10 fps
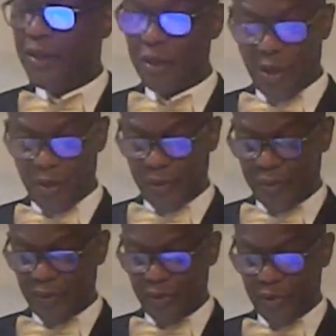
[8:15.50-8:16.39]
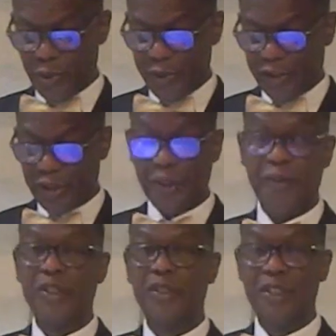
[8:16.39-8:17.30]
alone do we
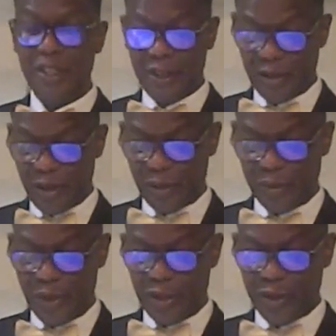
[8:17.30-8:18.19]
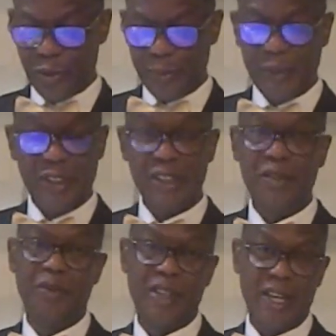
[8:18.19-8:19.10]
serve, to thee alone do we seek
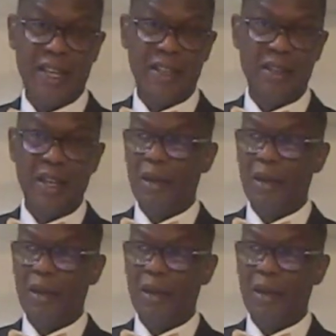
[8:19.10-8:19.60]
for aid.